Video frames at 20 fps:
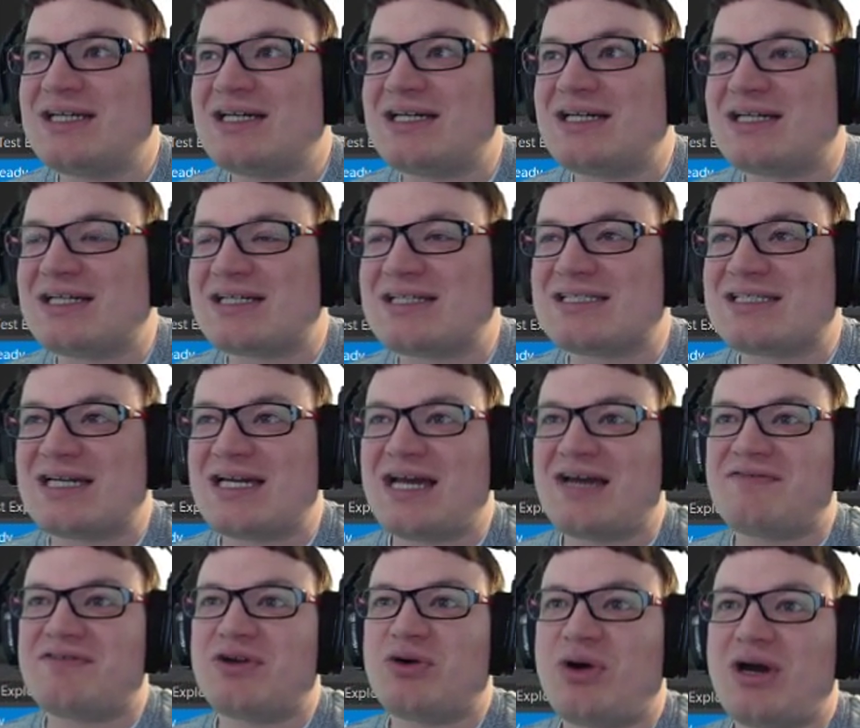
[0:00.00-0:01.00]
Because I
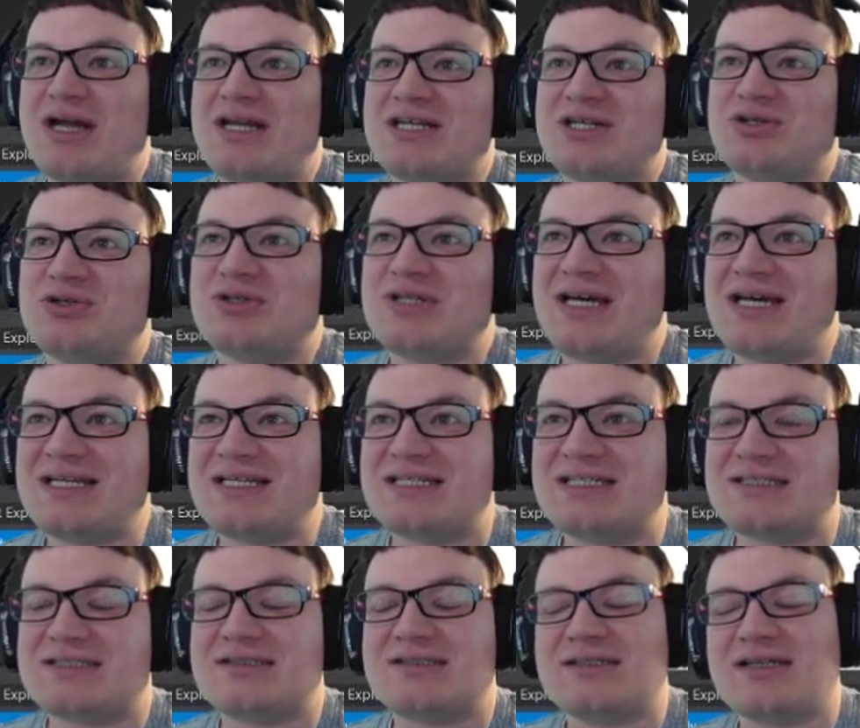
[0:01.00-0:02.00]
have no idea who that
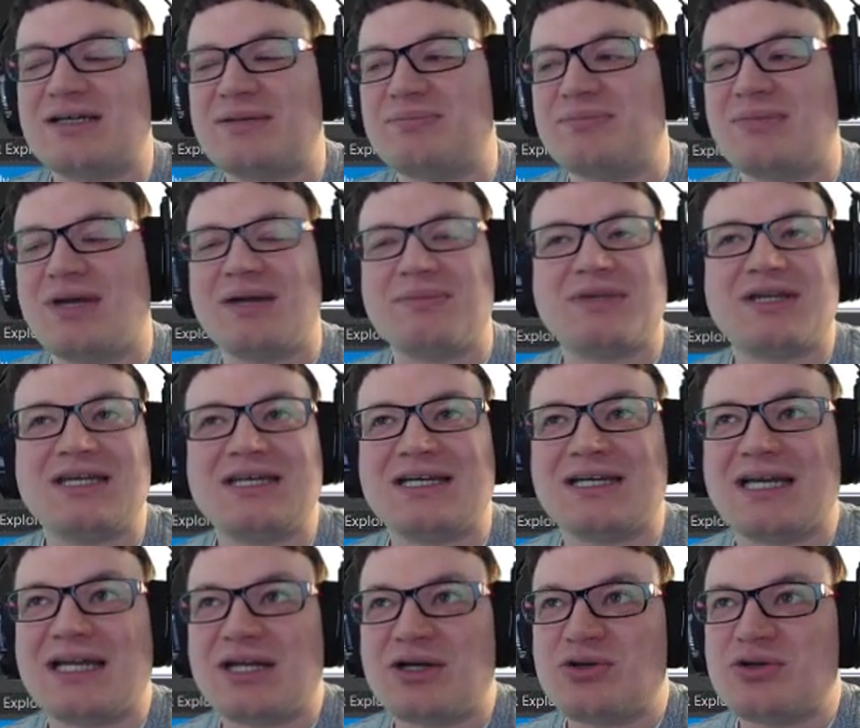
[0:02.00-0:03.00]
is. I'm
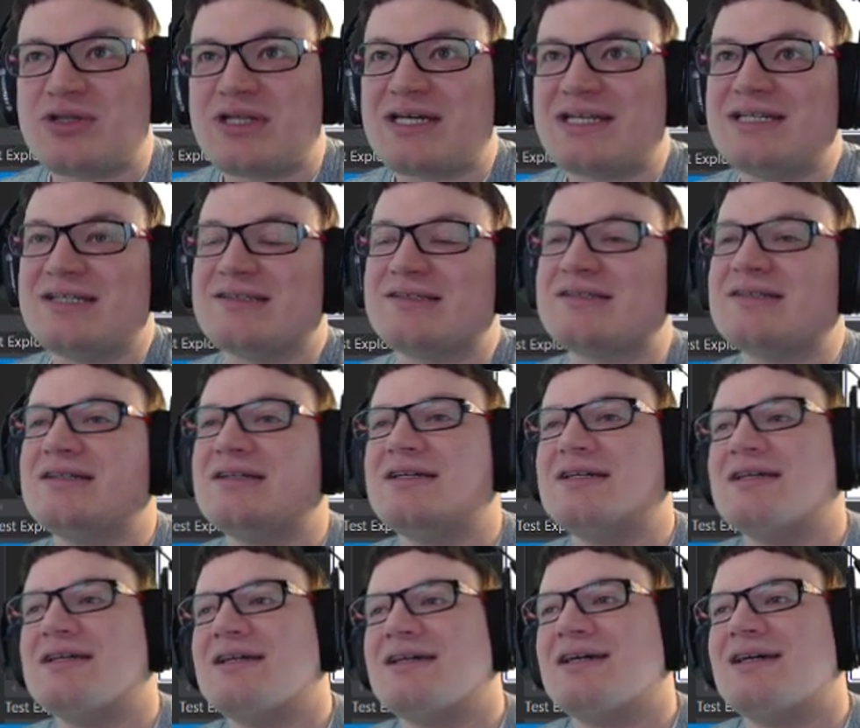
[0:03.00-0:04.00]
kidding, I know who that is.
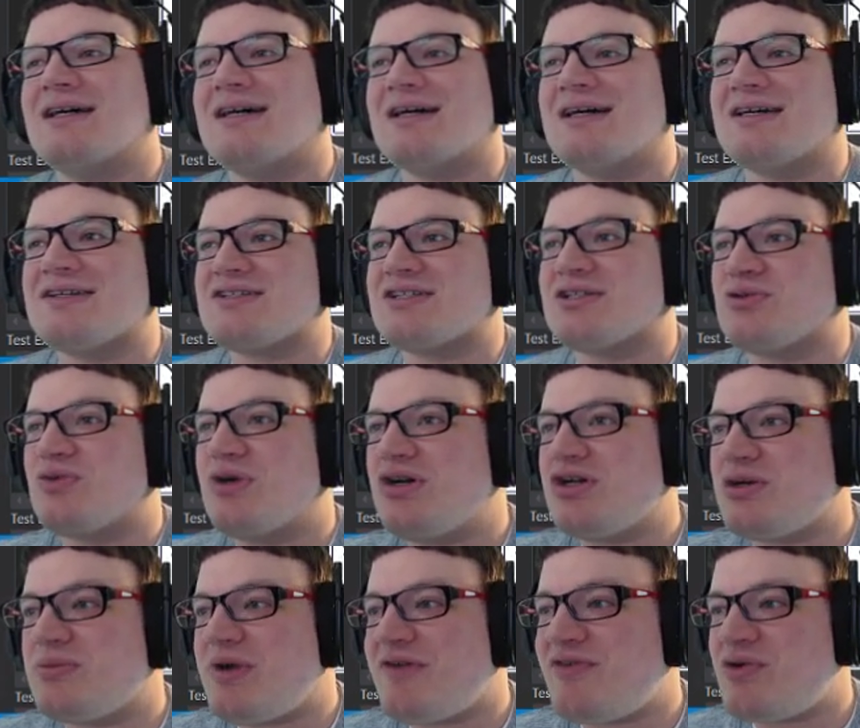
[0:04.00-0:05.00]
So
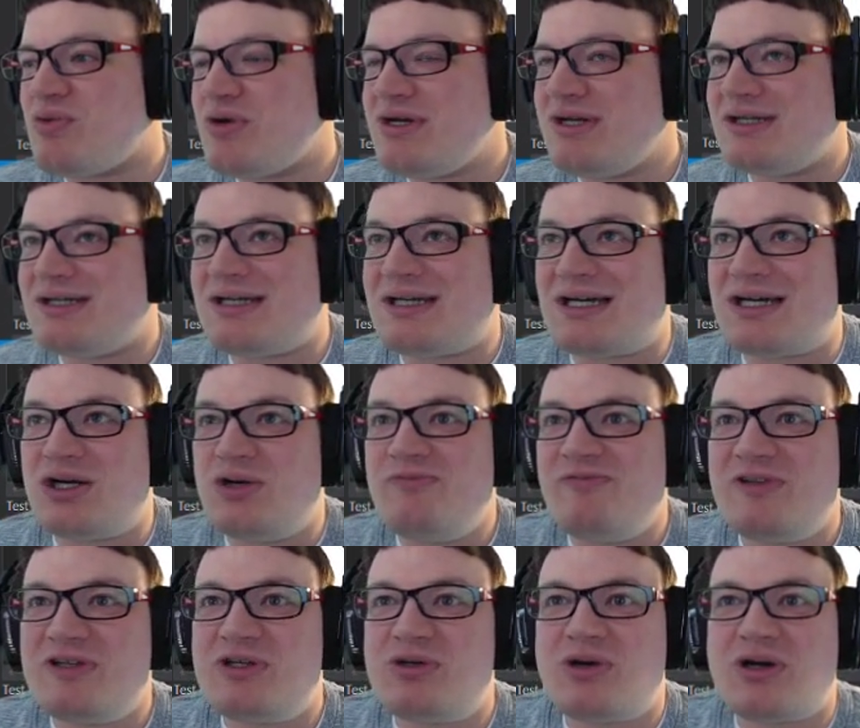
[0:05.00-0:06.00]
welcome everyone.
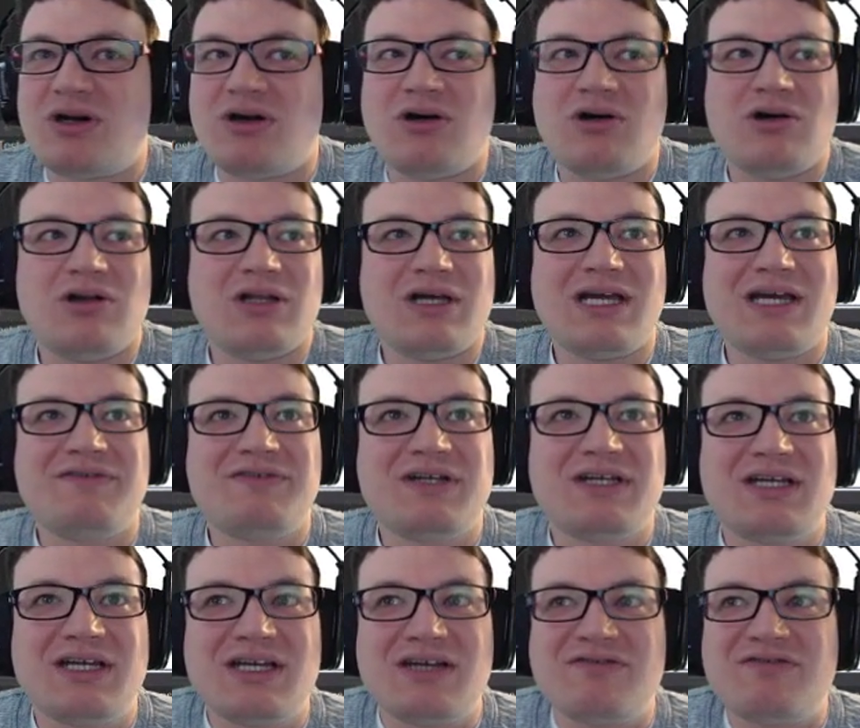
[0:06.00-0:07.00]
Hopefully you are all
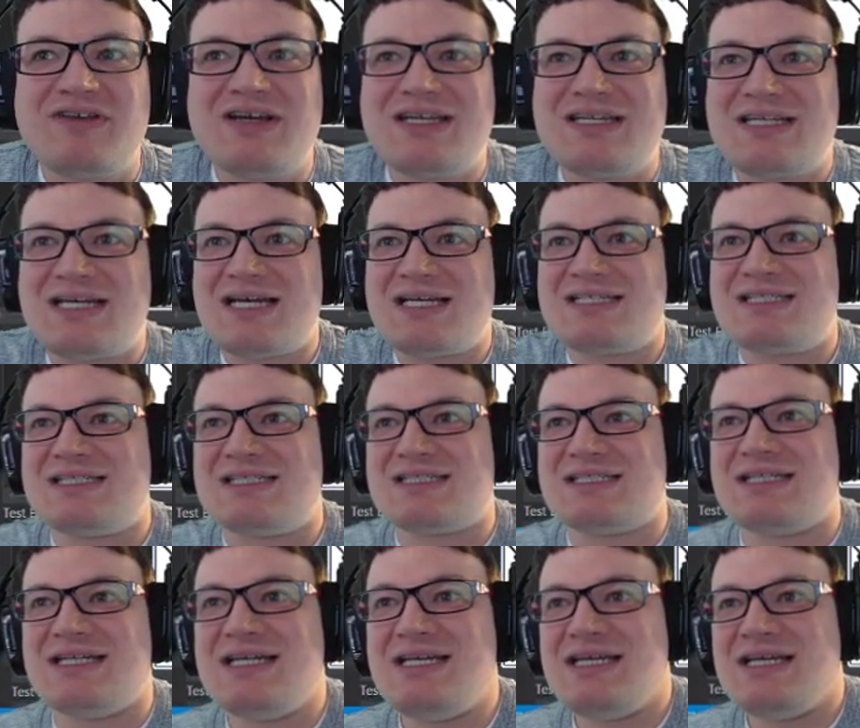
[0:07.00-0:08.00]
having a
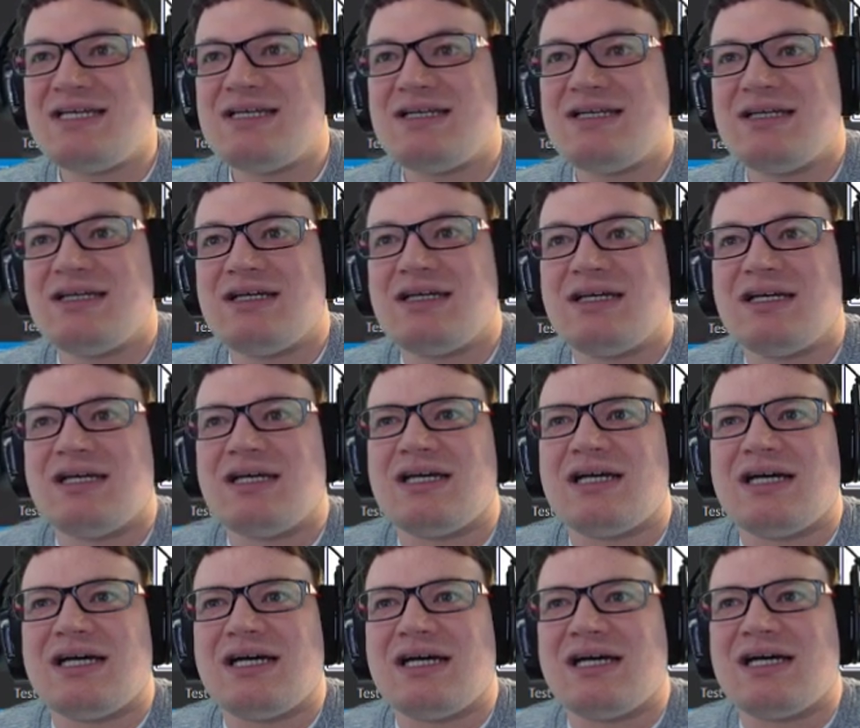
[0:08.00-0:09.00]
fantastic day.
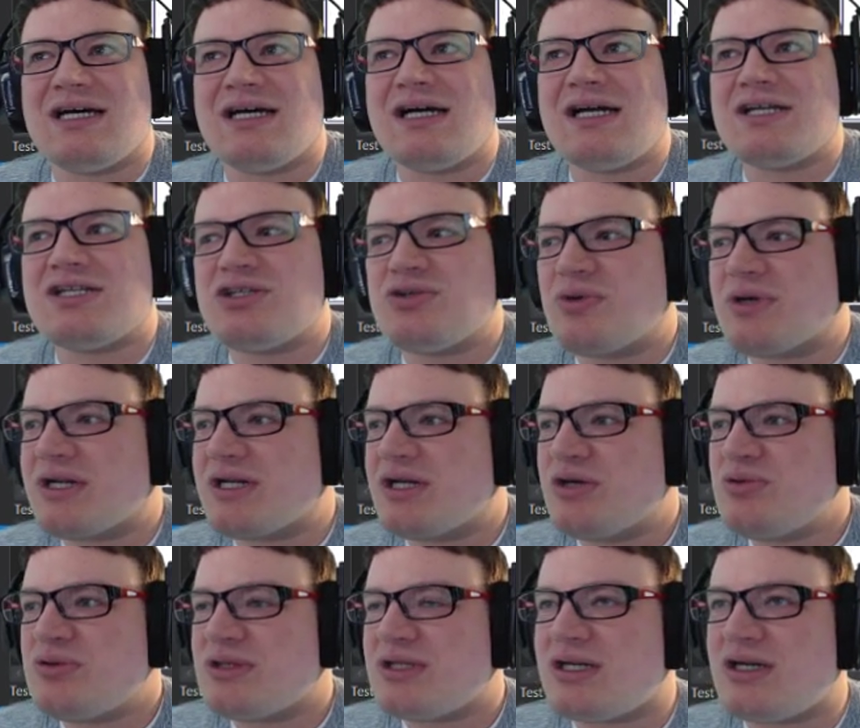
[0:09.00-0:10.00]
I do want to
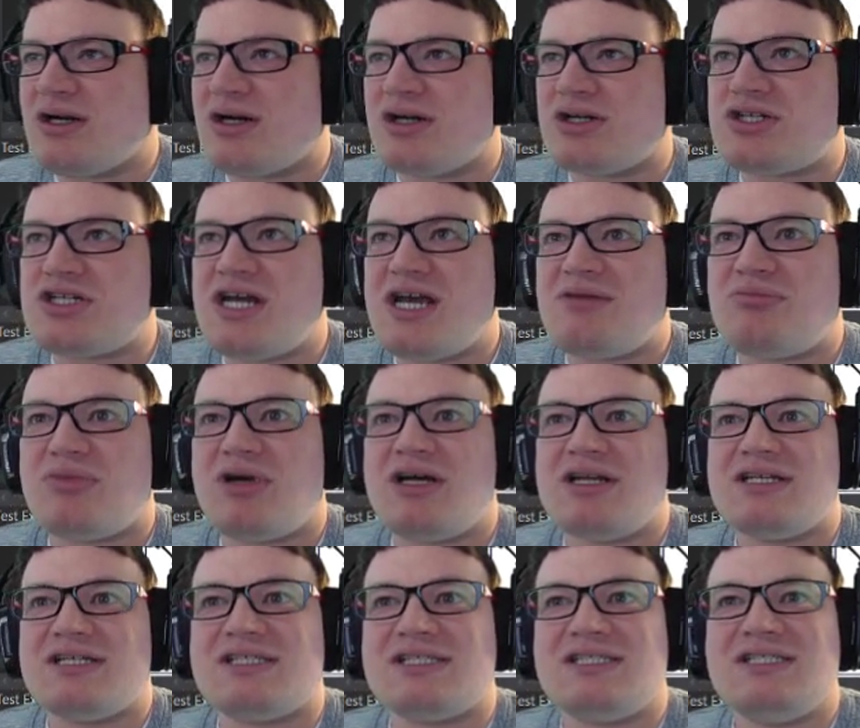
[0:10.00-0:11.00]
note that our
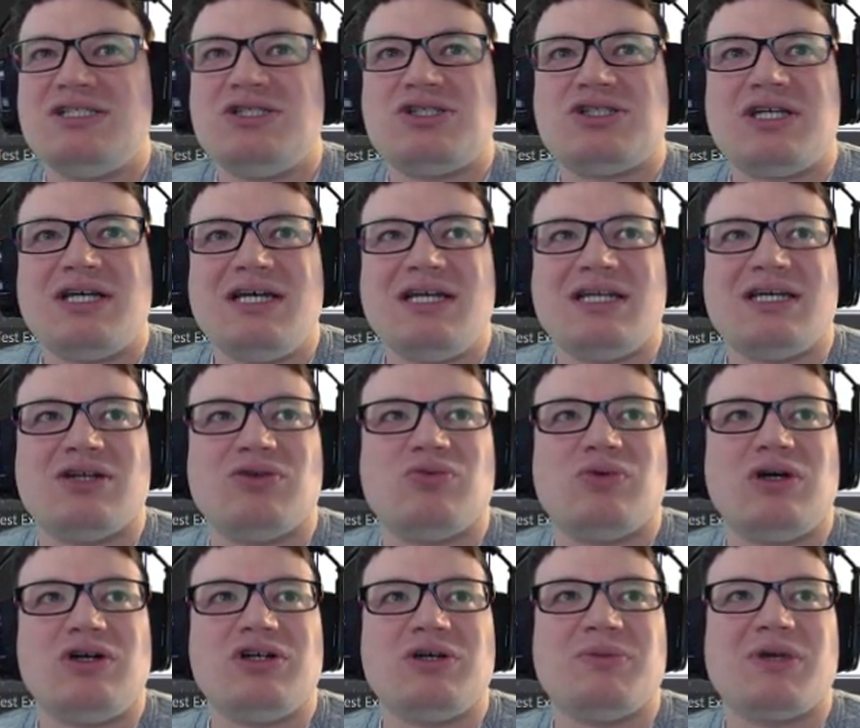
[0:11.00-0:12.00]
chatbot is in chat and
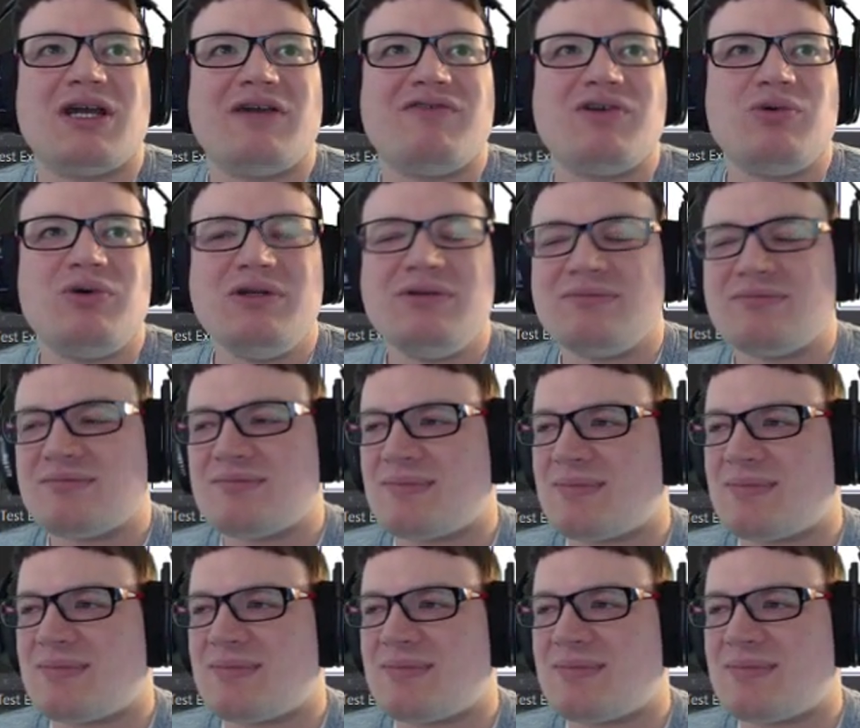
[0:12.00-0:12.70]
welcoming everyone.